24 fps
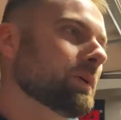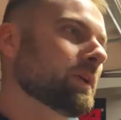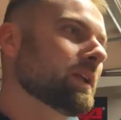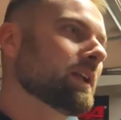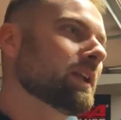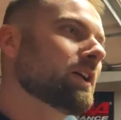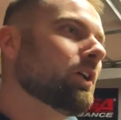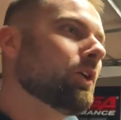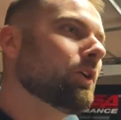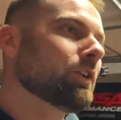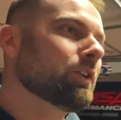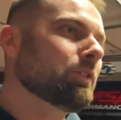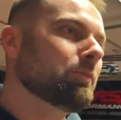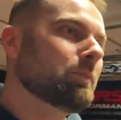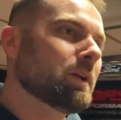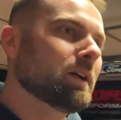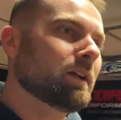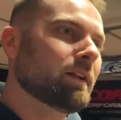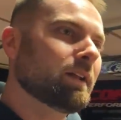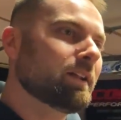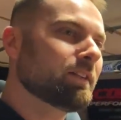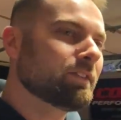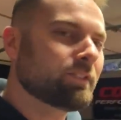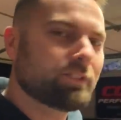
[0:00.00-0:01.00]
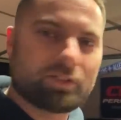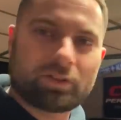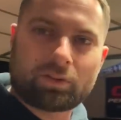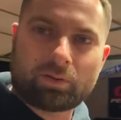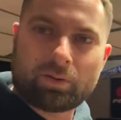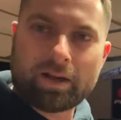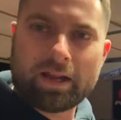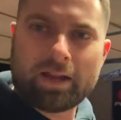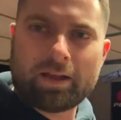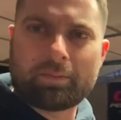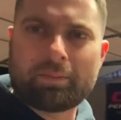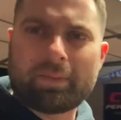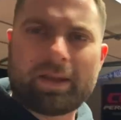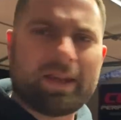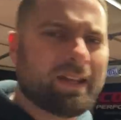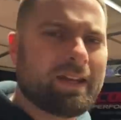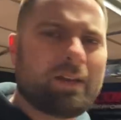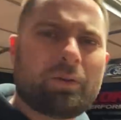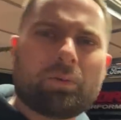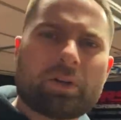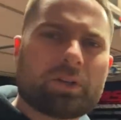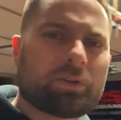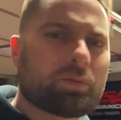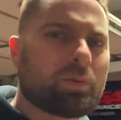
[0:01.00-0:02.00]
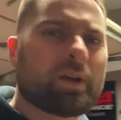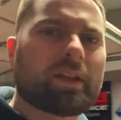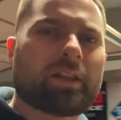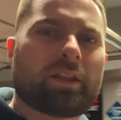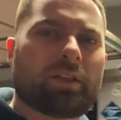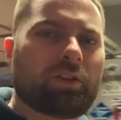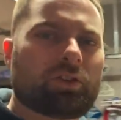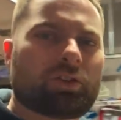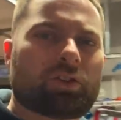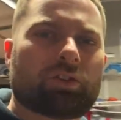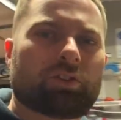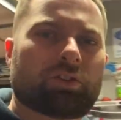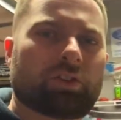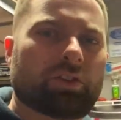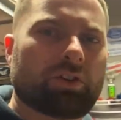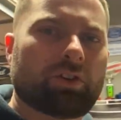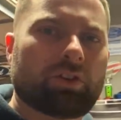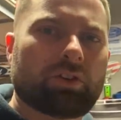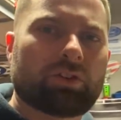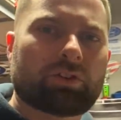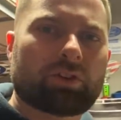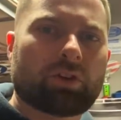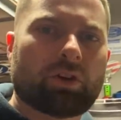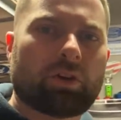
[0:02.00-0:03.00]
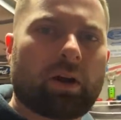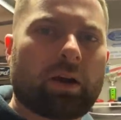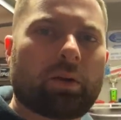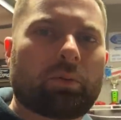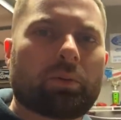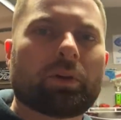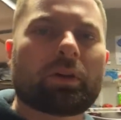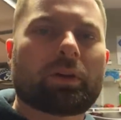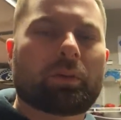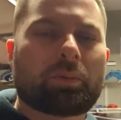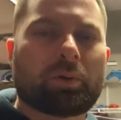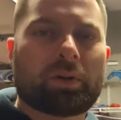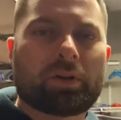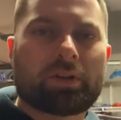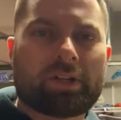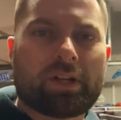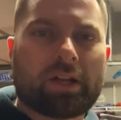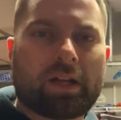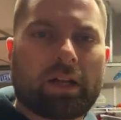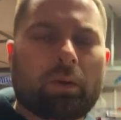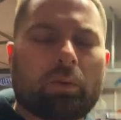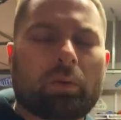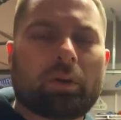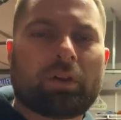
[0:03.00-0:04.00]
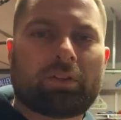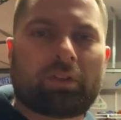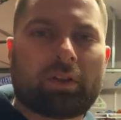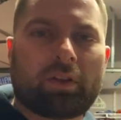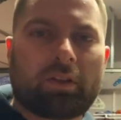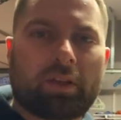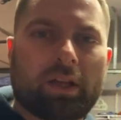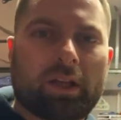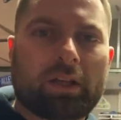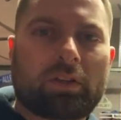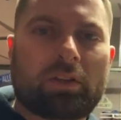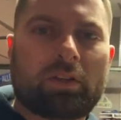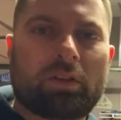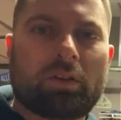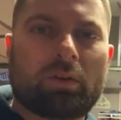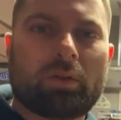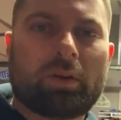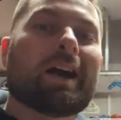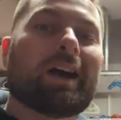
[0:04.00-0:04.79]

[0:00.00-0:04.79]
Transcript: getting a hold of me on Instagram, any which way that you choose to do so. I really appreciate it. I want to say thank you.